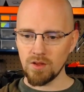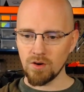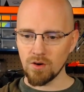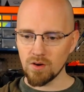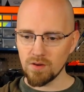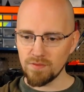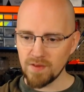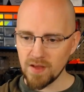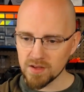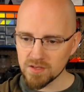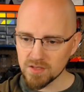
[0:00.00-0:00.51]

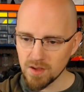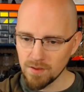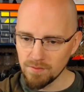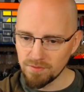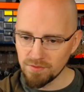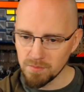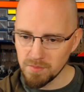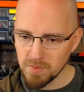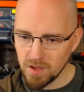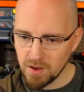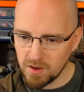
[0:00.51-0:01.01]
artifacts come
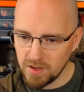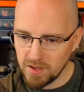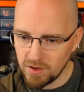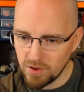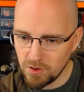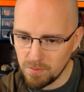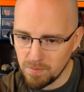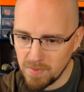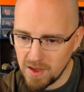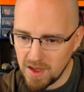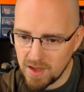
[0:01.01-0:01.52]
from the
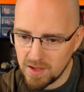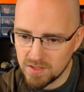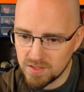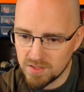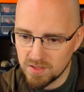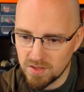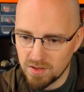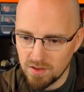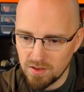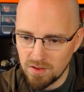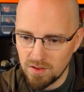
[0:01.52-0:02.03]
honeycomb
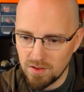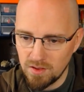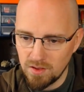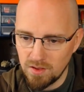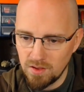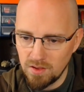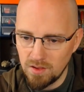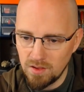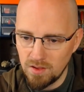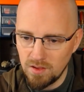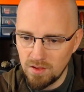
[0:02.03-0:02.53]
mask.
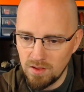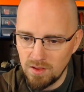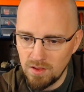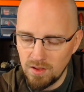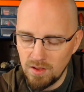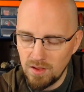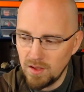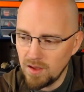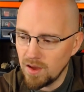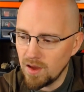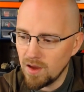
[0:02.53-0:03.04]

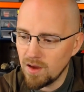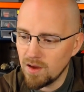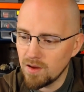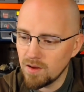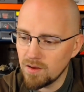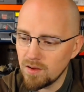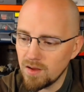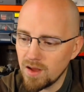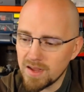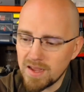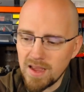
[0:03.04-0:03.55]

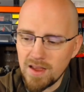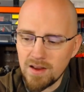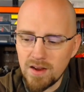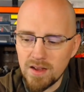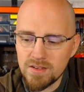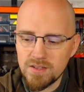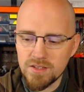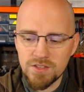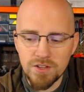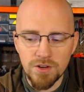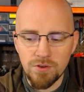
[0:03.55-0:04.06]
Again,
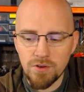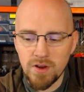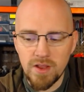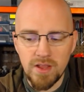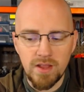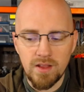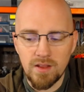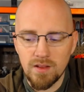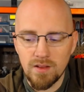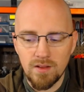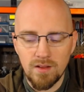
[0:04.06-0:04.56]
I
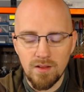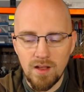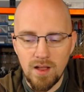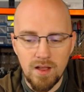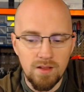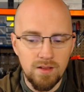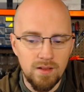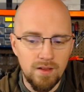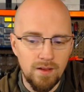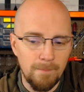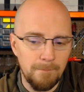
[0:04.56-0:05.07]
disagree.
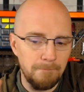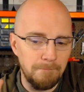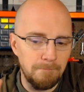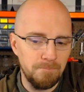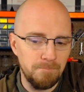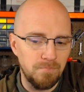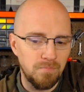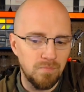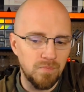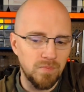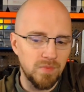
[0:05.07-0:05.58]

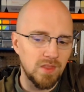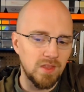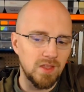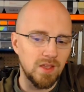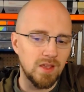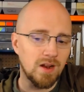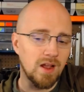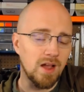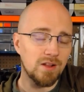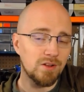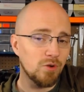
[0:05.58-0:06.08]

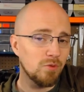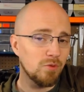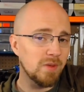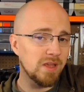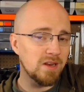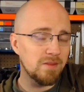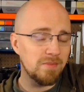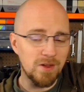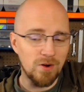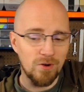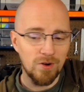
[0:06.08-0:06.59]
and I don't
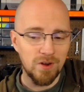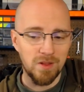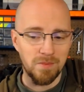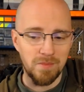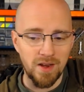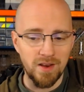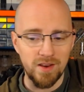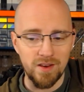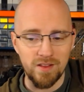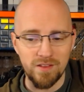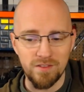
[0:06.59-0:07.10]
mean to be
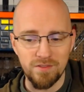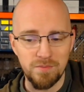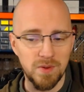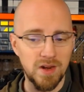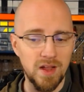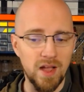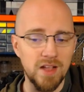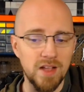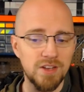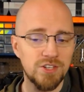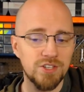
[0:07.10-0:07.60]
argumentative,
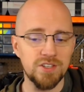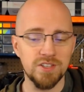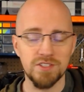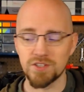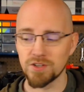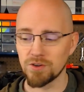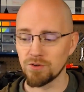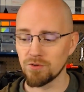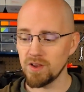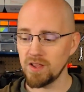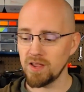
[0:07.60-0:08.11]
but I just
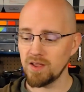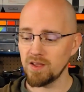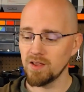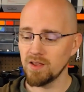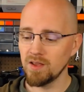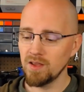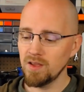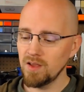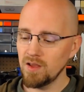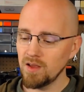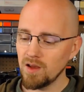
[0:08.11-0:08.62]
disagree.
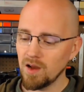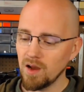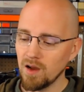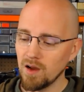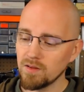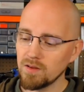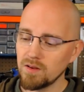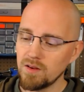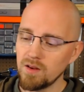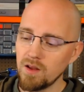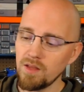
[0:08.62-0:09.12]

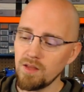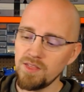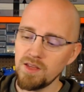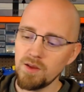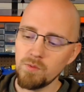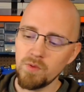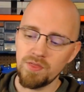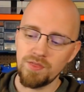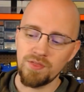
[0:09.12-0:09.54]
Nothing